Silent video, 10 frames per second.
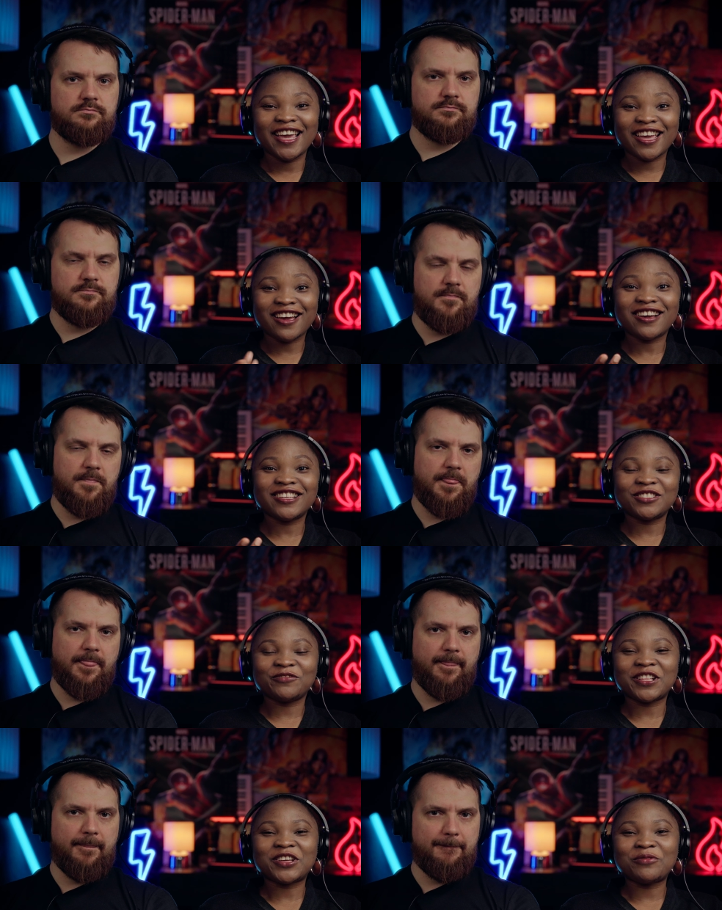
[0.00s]
Speaker 1: Hey guys,
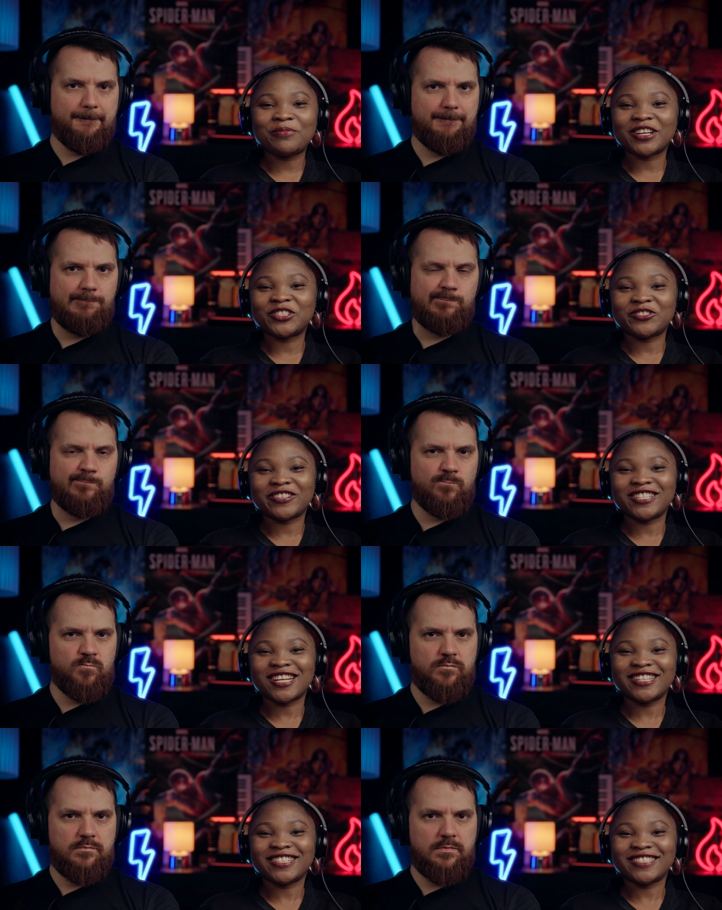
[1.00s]
welcome back to our
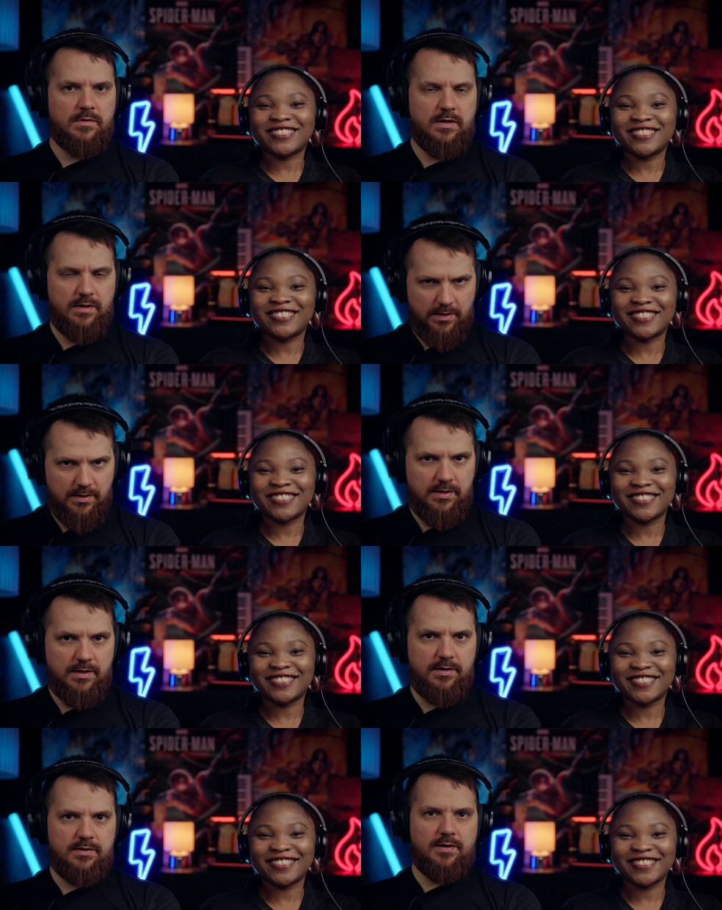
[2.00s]
channel.
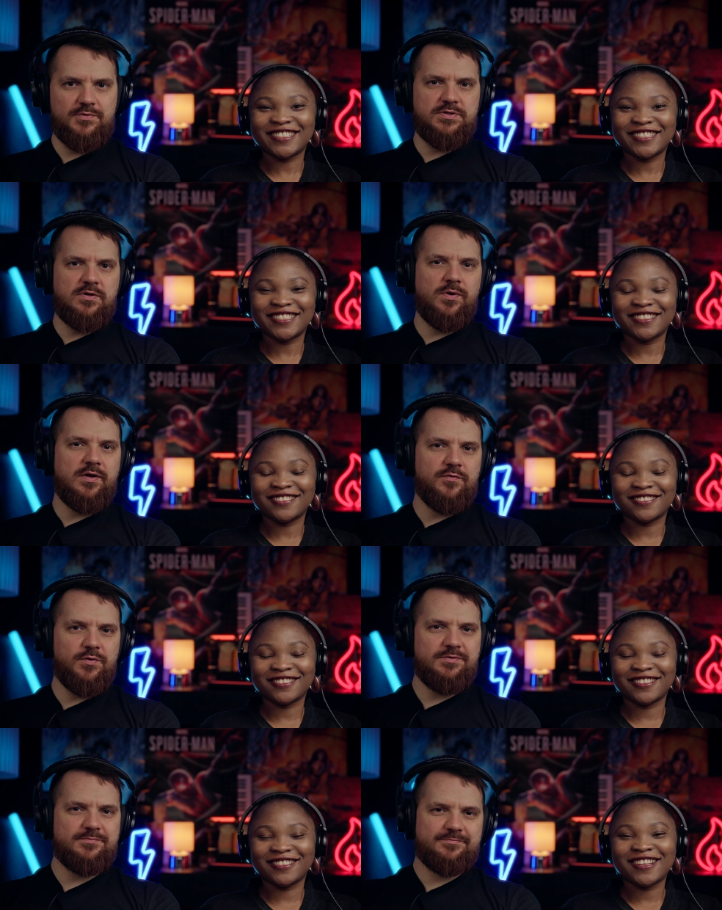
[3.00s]
Speaker 2: Hey, how's it going,
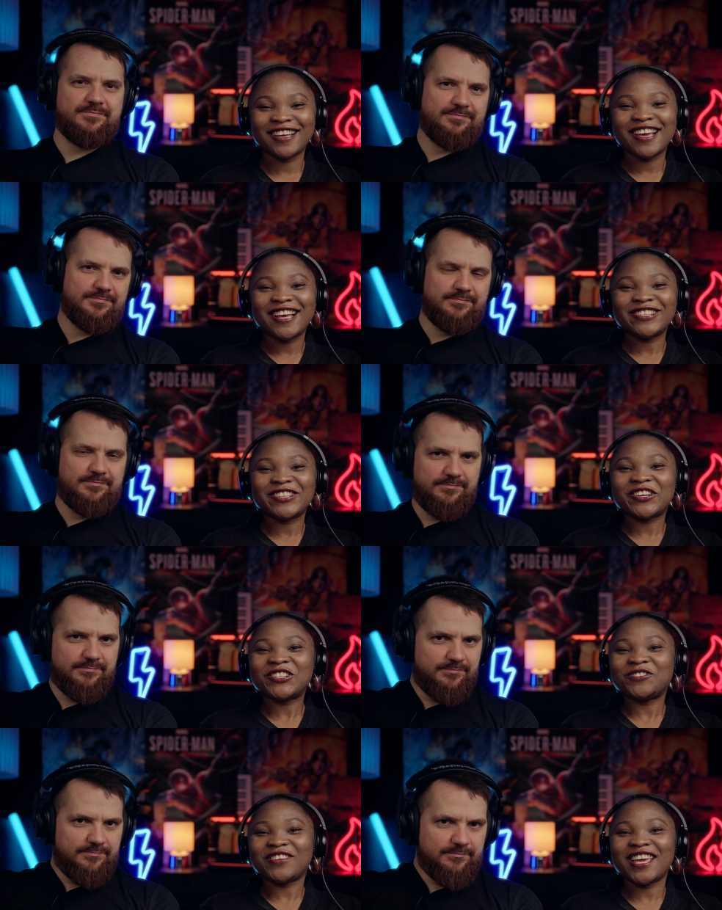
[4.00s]
everyone?
Speaker 1: So good
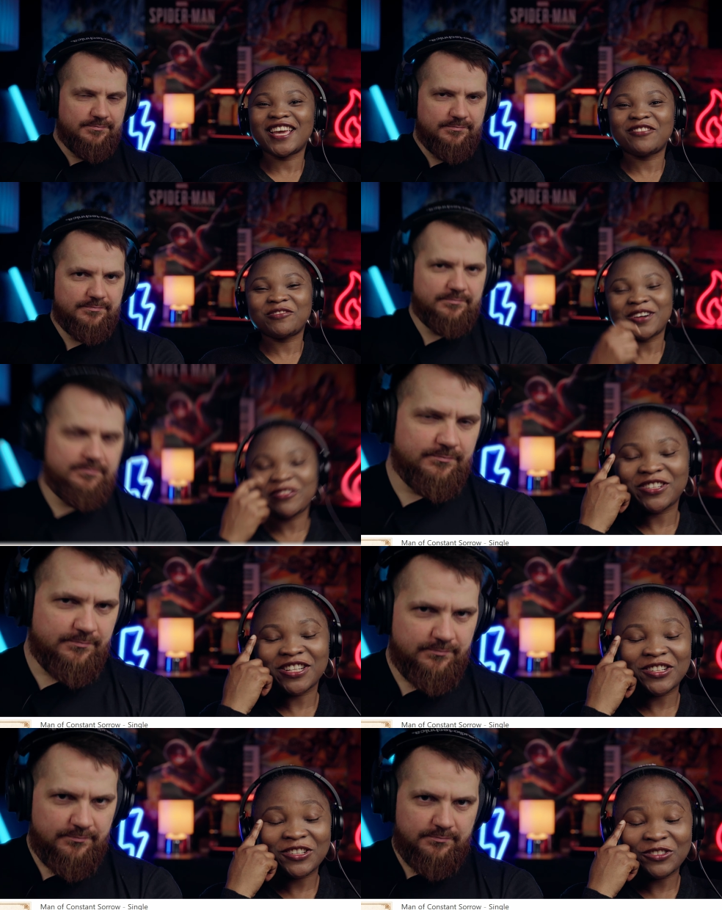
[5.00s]
to be here. We're back with
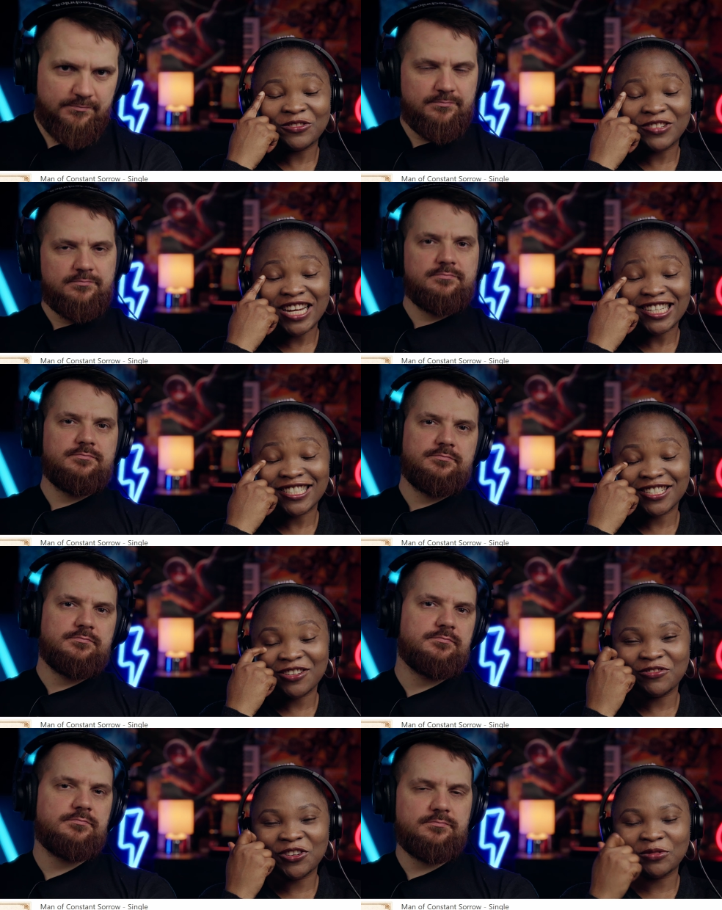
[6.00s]
another reaction.
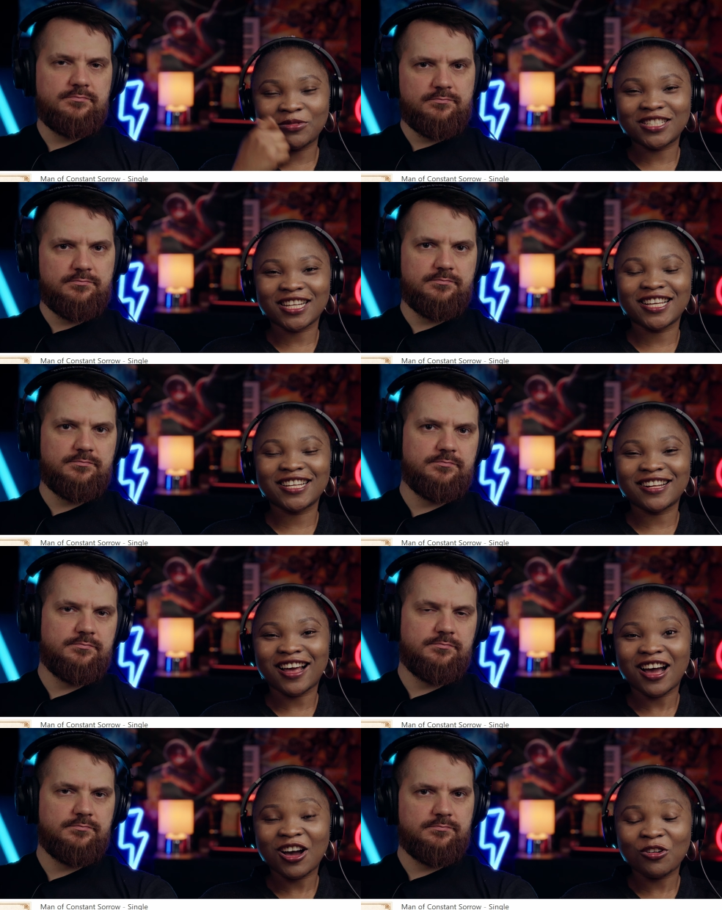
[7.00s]
We're going to be checking
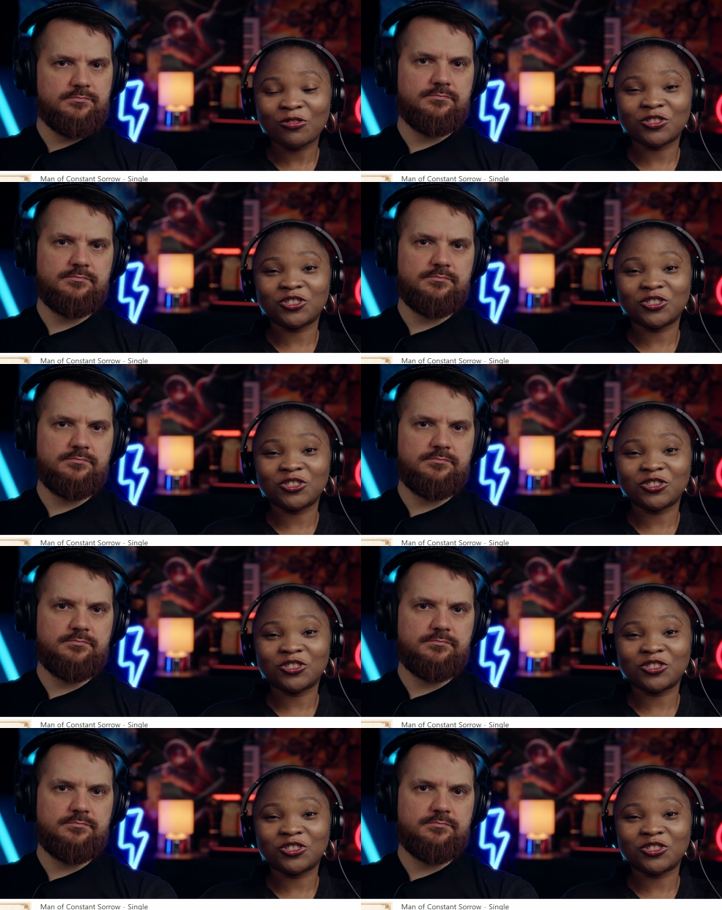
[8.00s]
out